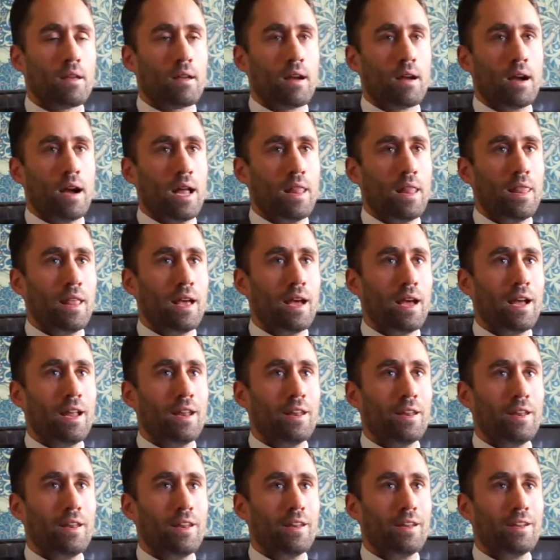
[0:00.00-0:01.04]
And
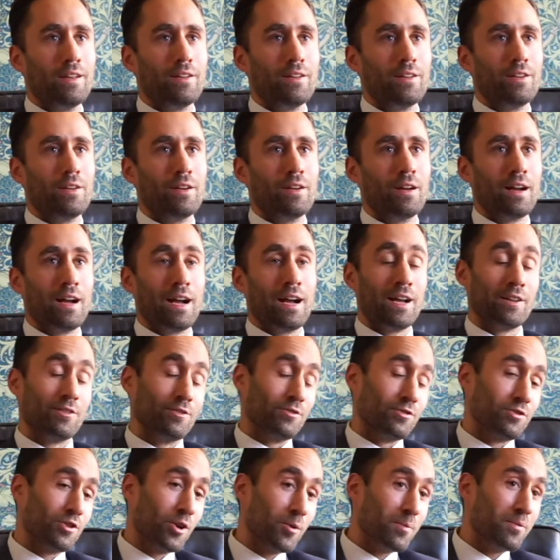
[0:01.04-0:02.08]
then add
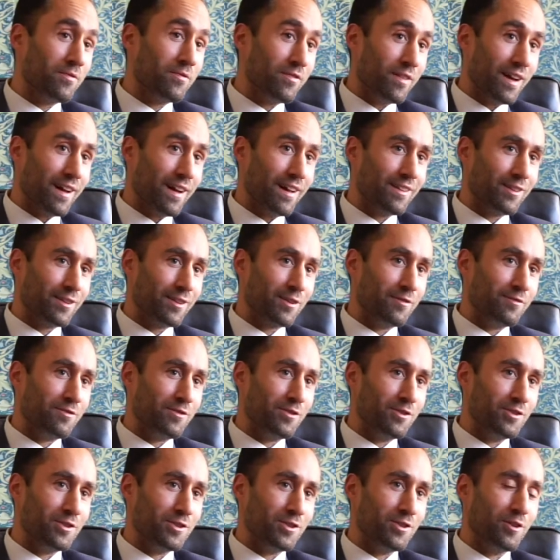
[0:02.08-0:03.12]
on top of that the
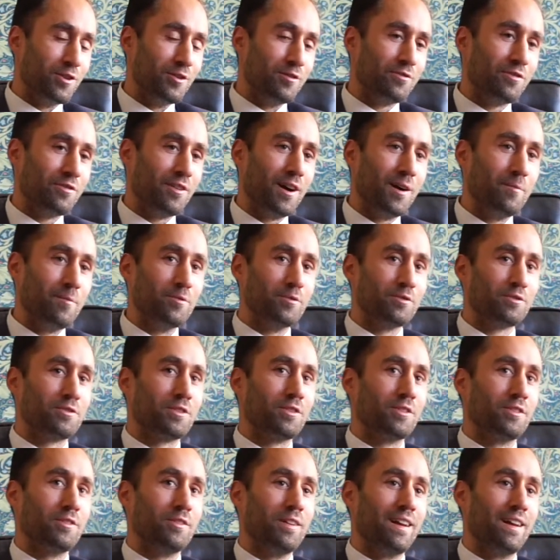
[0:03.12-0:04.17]
confusion of I'm
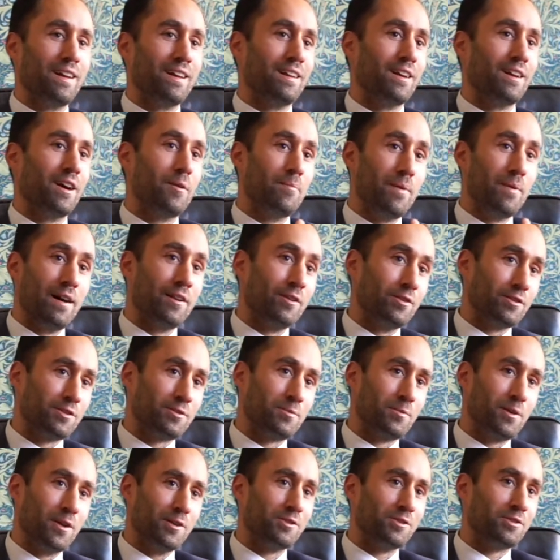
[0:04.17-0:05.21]
also a Habanos
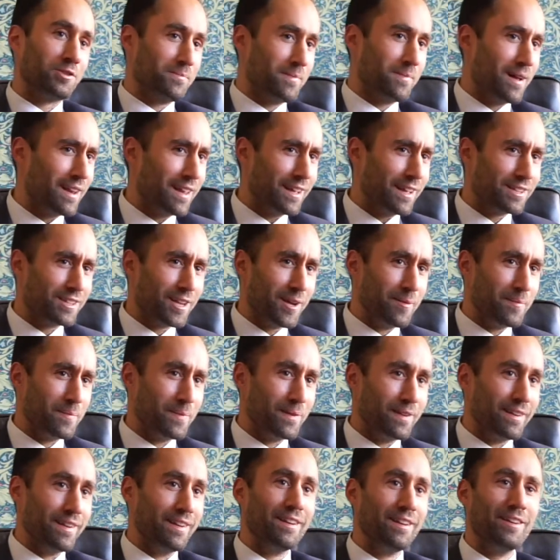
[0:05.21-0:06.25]
World sommelier
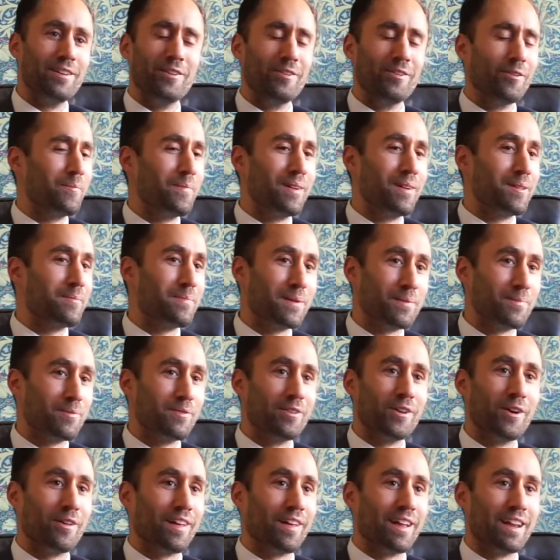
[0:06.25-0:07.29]
champion. Not many people
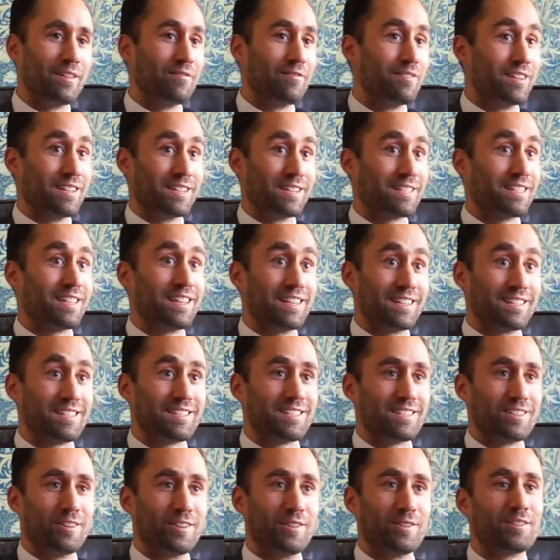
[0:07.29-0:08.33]
know that even
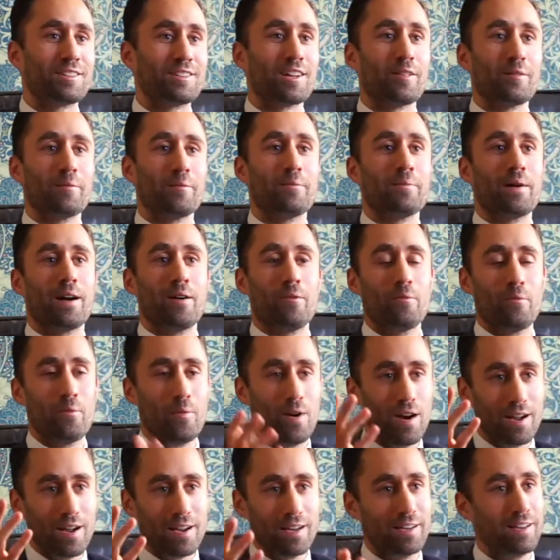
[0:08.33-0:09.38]
exists. You tell them about
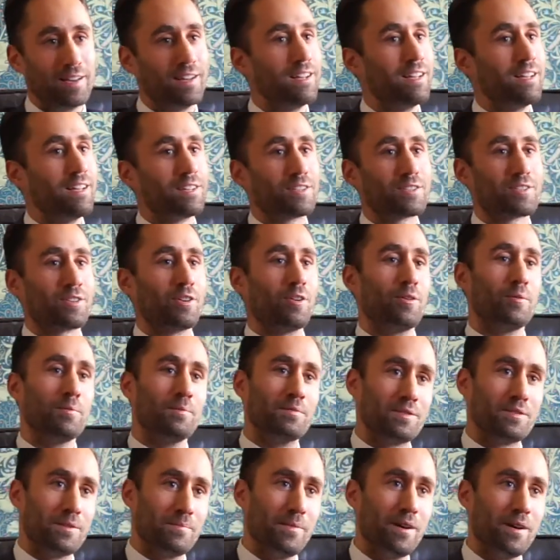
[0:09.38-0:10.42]
wine
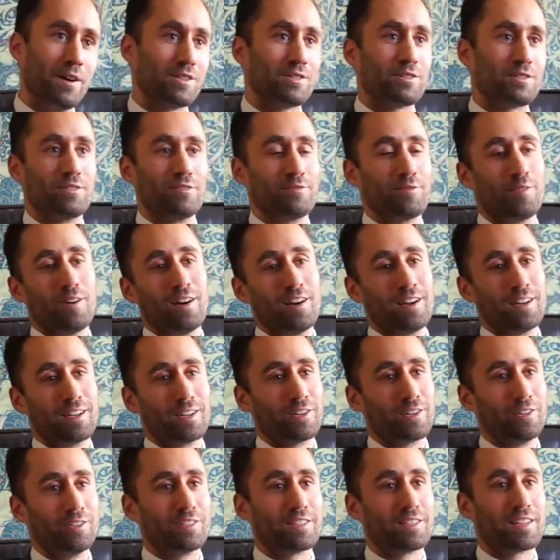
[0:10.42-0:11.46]
somms and master of wine
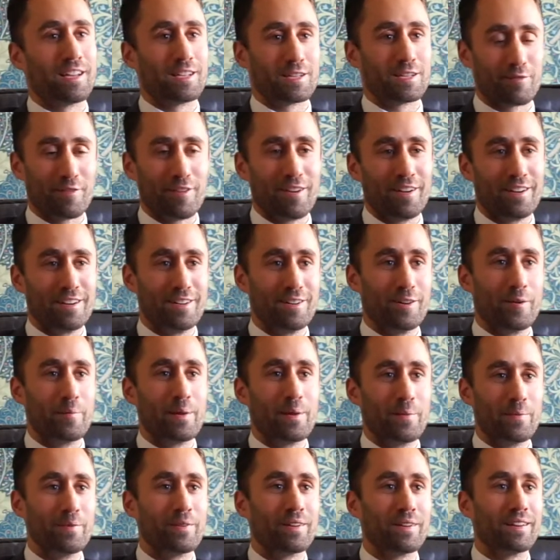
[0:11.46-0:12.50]
contests, fine.
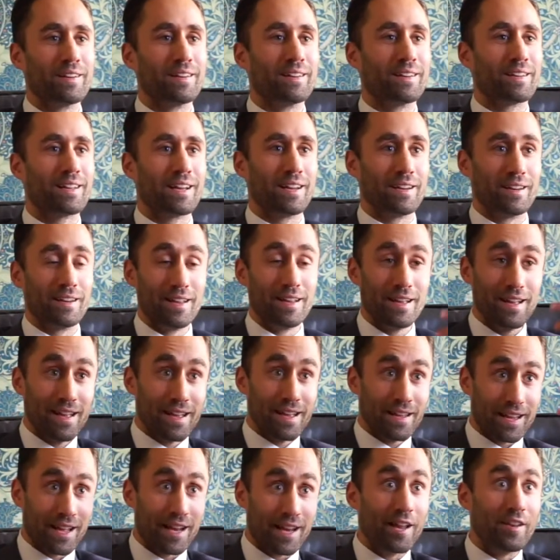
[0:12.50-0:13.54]
People can
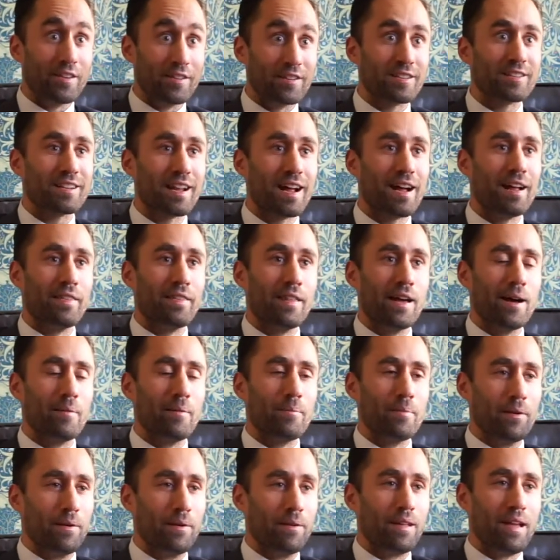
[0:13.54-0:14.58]
understand that,
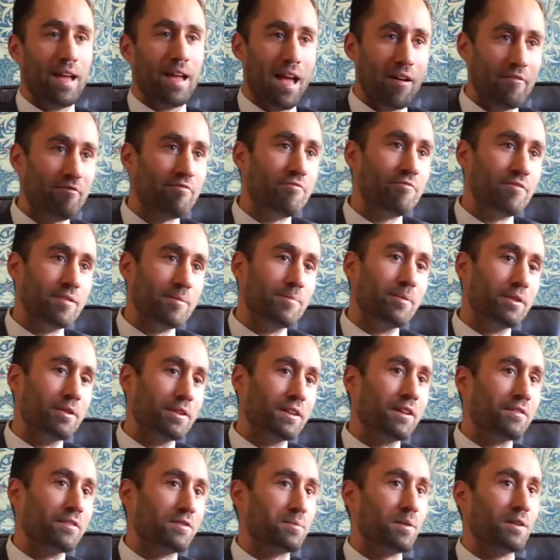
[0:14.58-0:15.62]
but
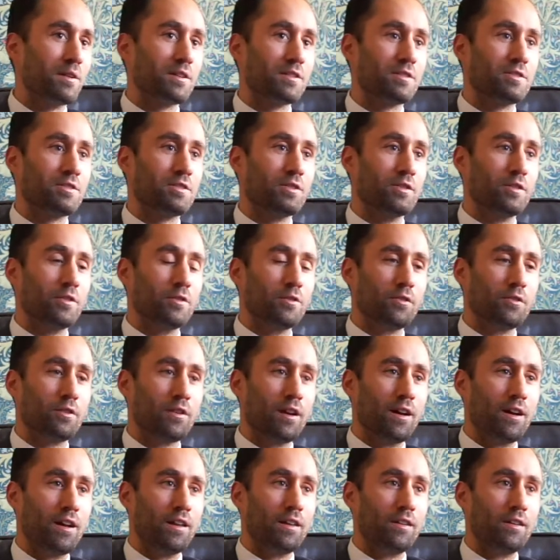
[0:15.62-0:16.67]
everybody I've spoken to
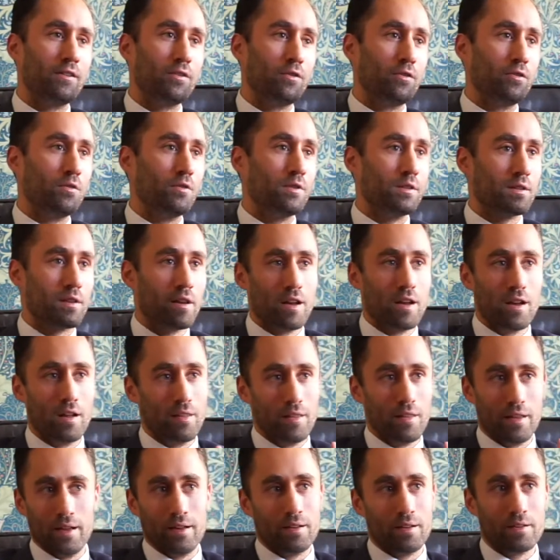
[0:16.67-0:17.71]
and who has learnt
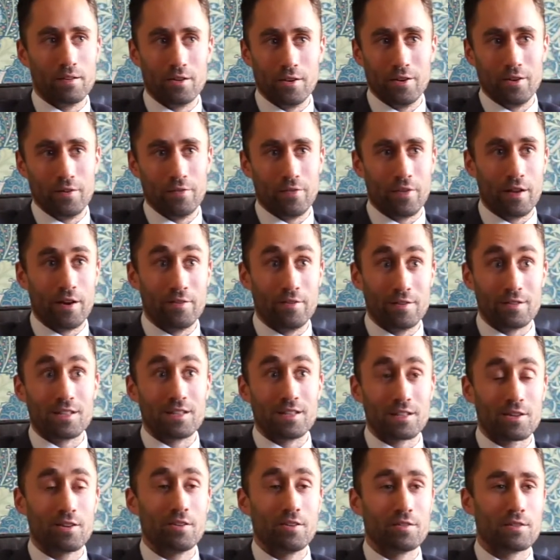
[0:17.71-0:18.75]
that there is
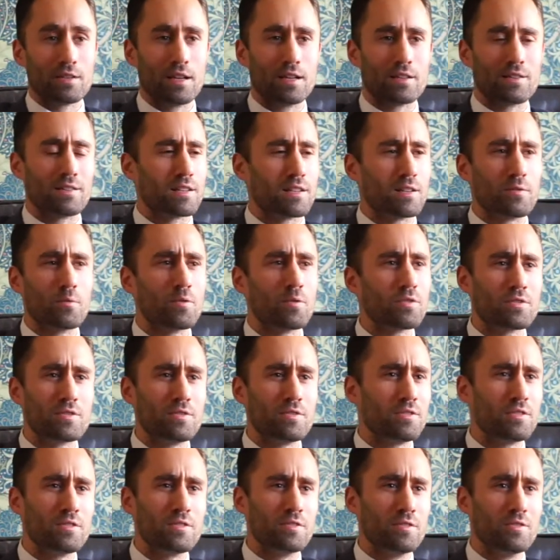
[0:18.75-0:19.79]
this contest, I said, what do?
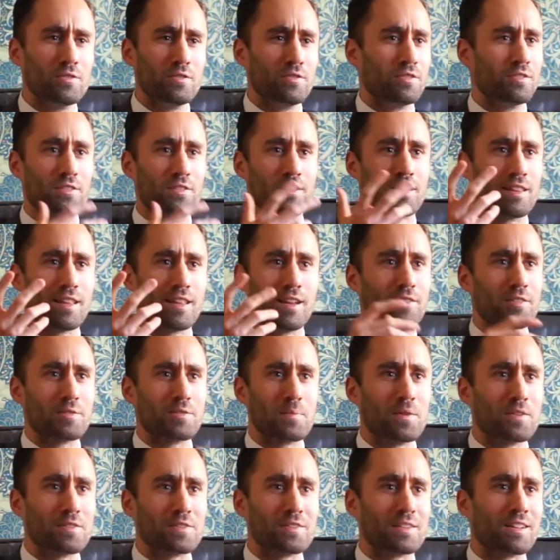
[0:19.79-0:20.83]
You just sit there and
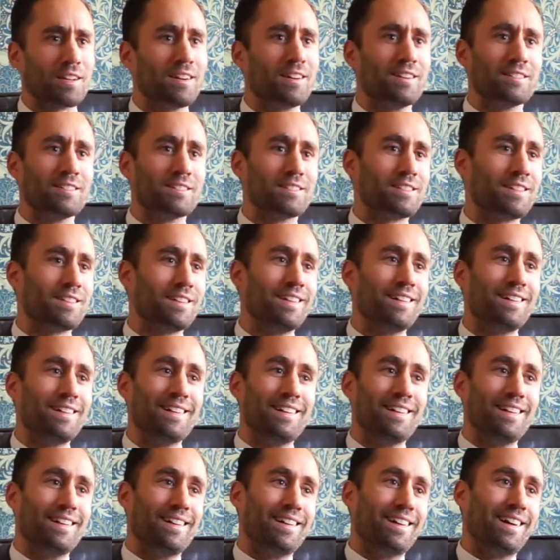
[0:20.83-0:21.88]
smoke cigars?
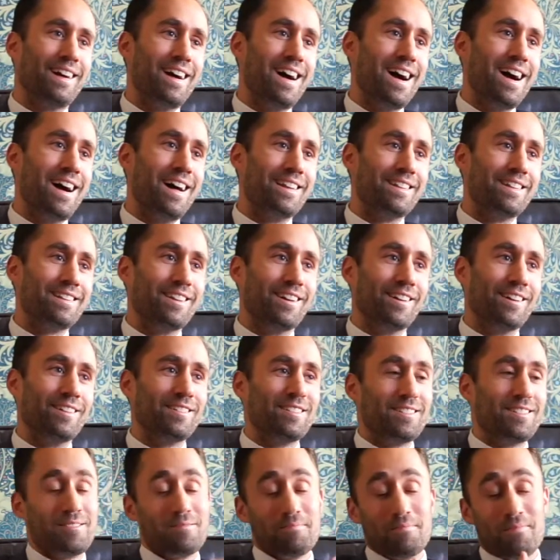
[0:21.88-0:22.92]
And
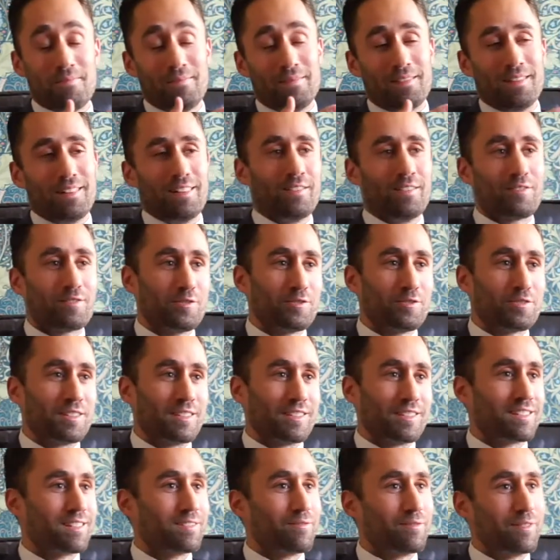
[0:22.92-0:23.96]
of course
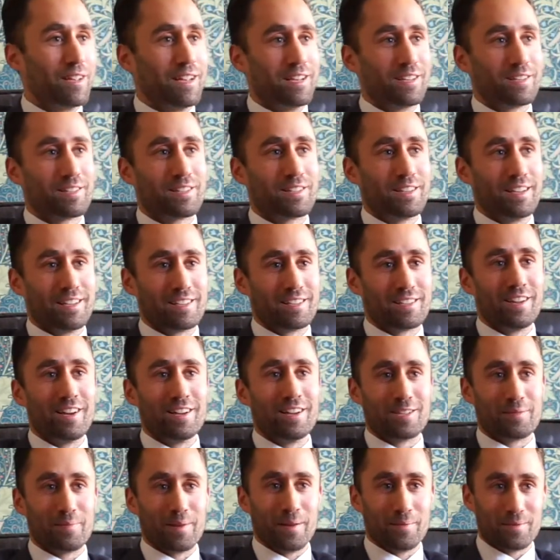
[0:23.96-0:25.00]
it's
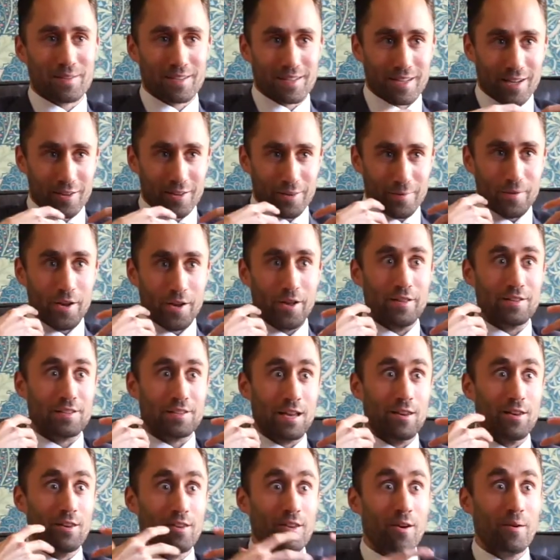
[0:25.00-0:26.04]
nice to be able to tell them no, there's a
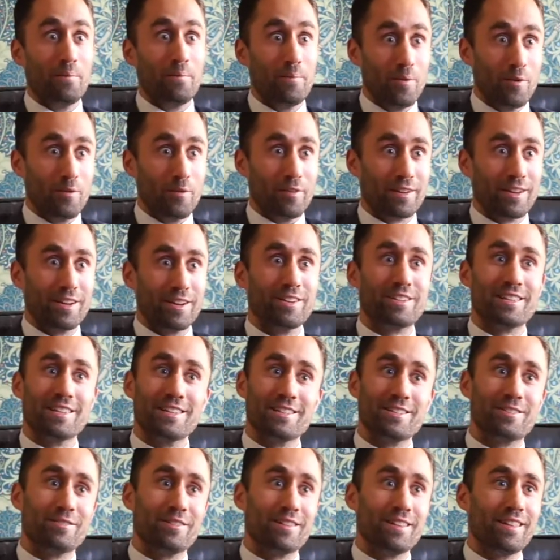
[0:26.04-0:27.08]
lot more that goes
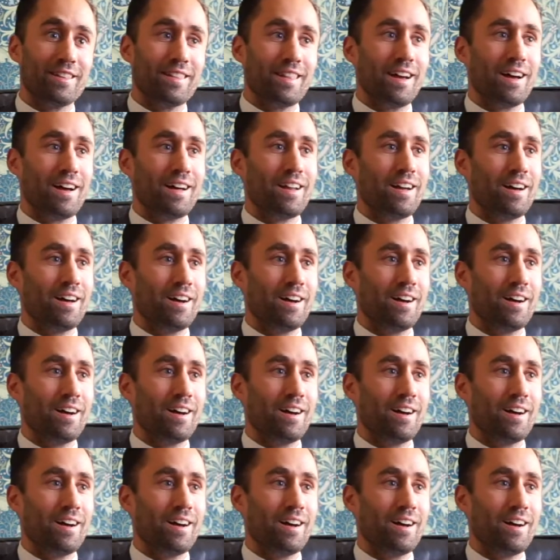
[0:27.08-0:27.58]
into it than that.